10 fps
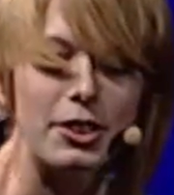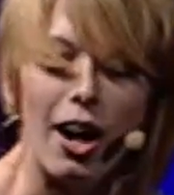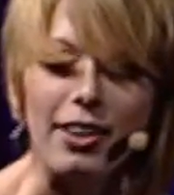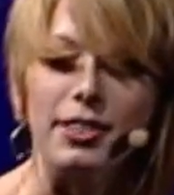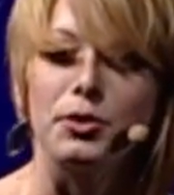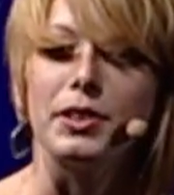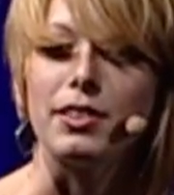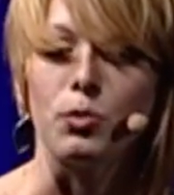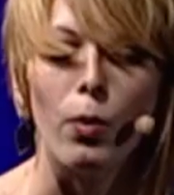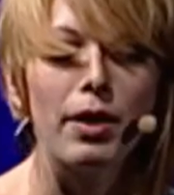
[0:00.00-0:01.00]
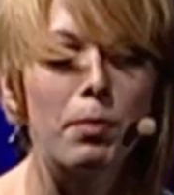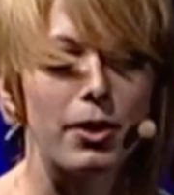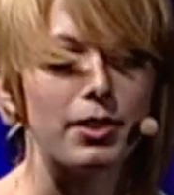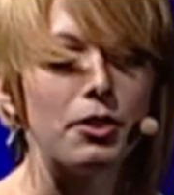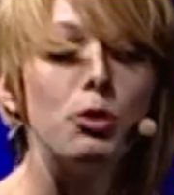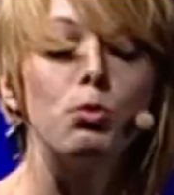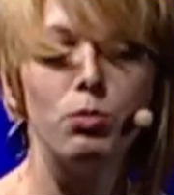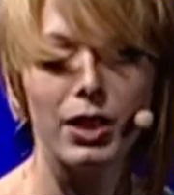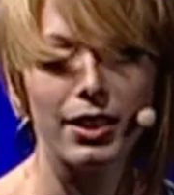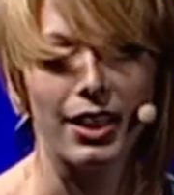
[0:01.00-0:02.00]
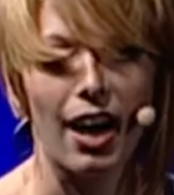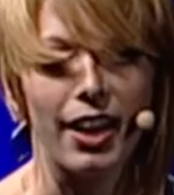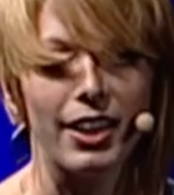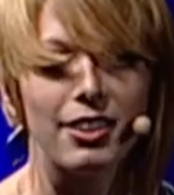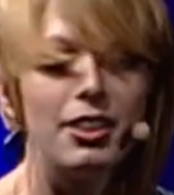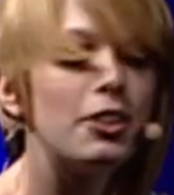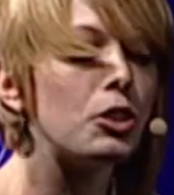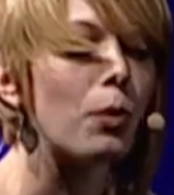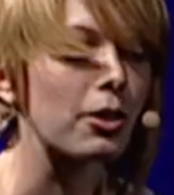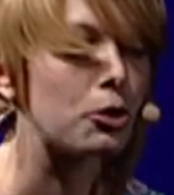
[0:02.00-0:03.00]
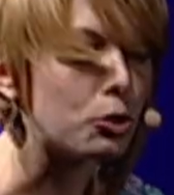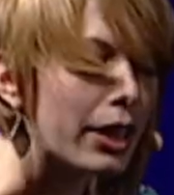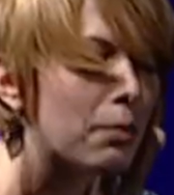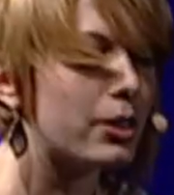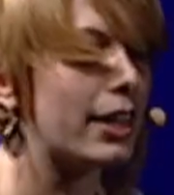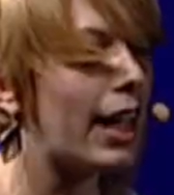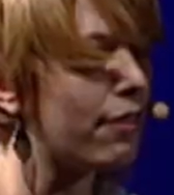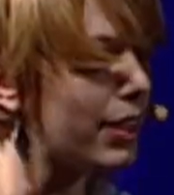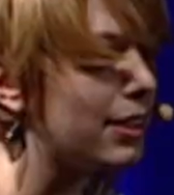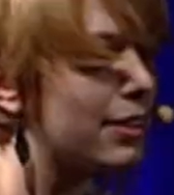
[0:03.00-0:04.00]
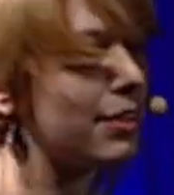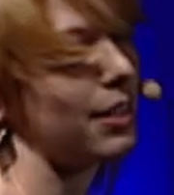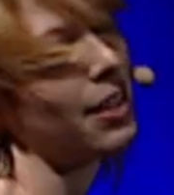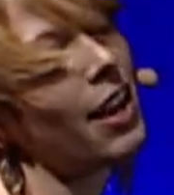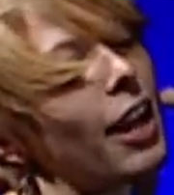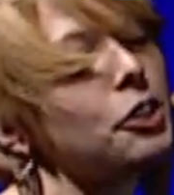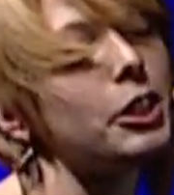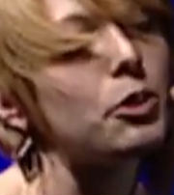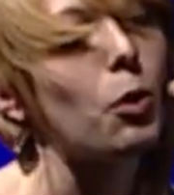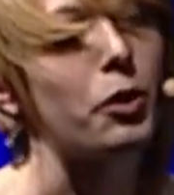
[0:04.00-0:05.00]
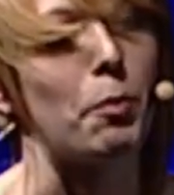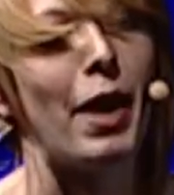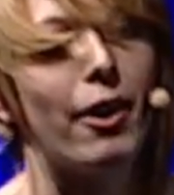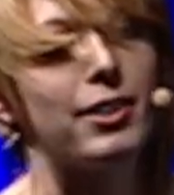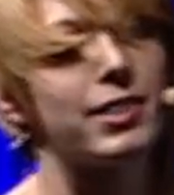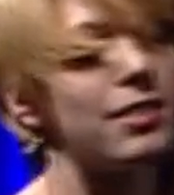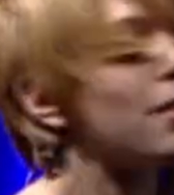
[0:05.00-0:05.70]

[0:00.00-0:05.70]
shocked because there was this one person who really got it. She walked straight up to the canvas and she told her parents,